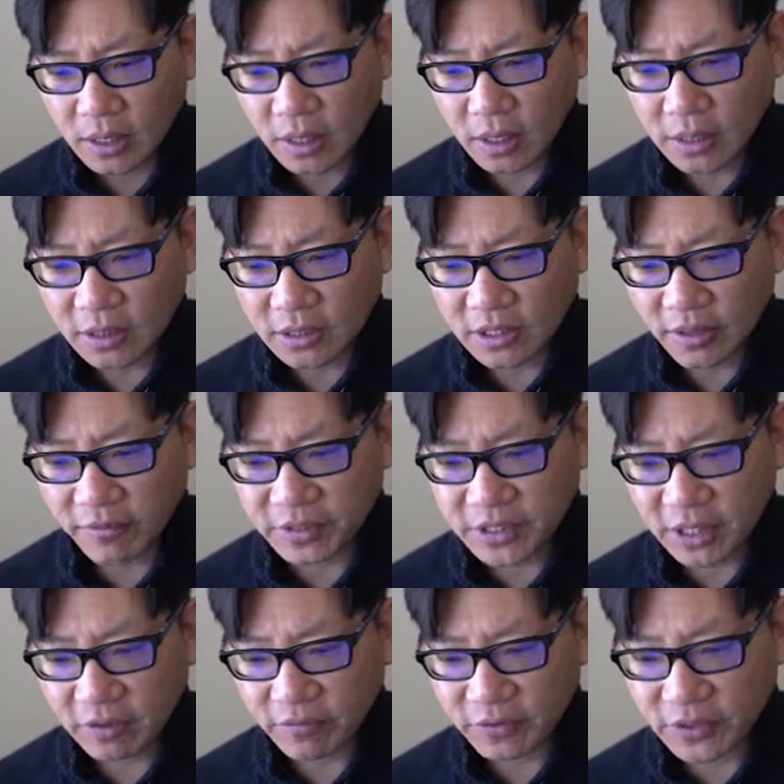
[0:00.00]
Does it have a
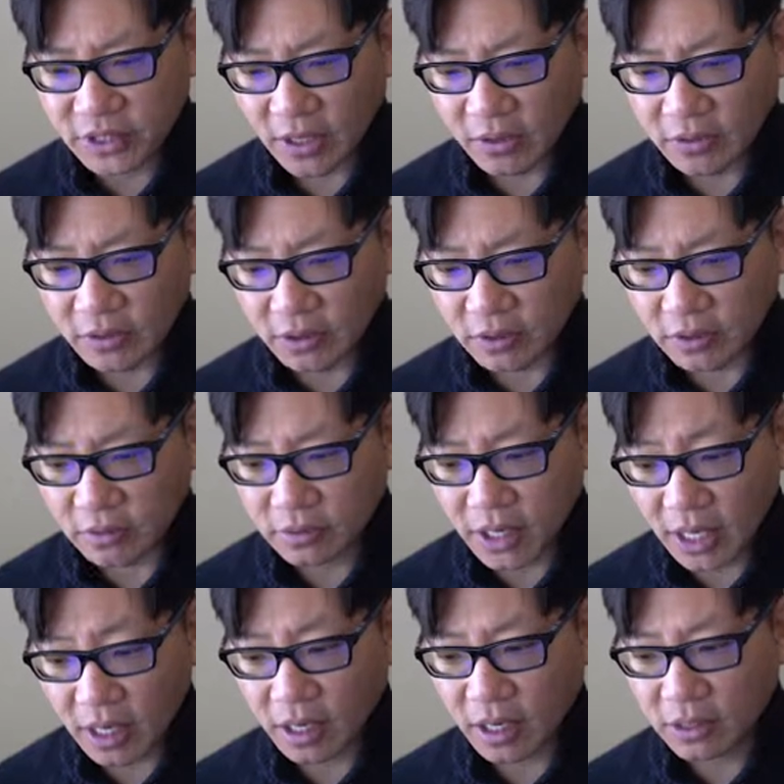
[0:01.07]
setting for sourdough?
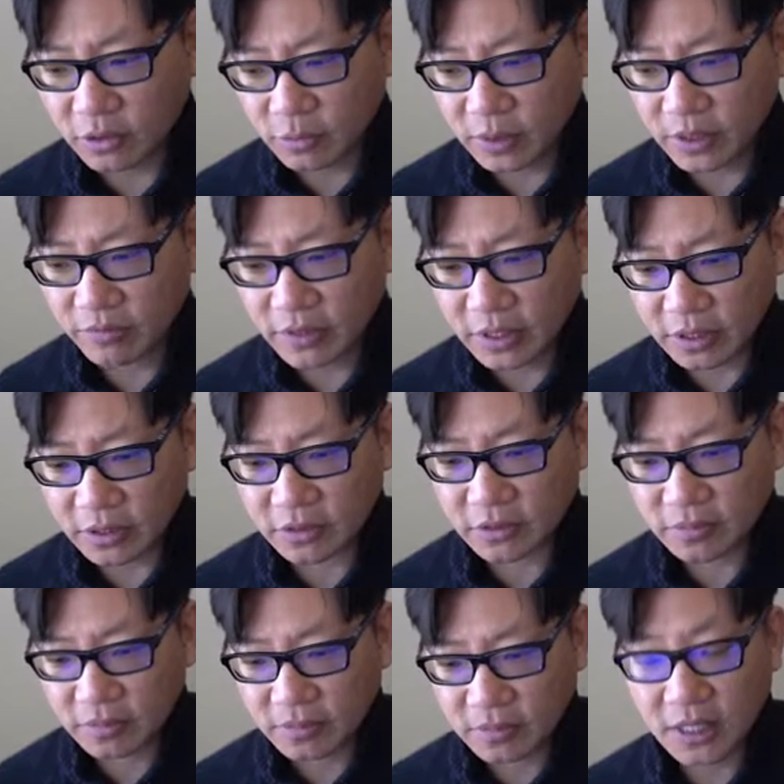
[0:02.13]
Yeah, I do believe it does.